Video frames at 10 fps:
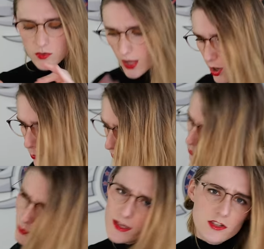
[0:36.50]
Now,
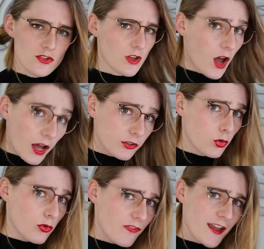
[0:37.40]
before we get into the
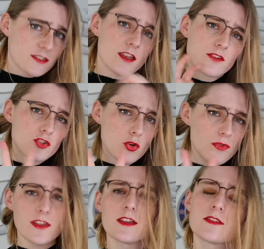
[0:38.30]
hardcore facts, I have
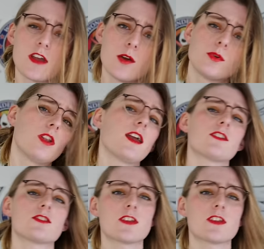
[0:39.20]
two things I would like to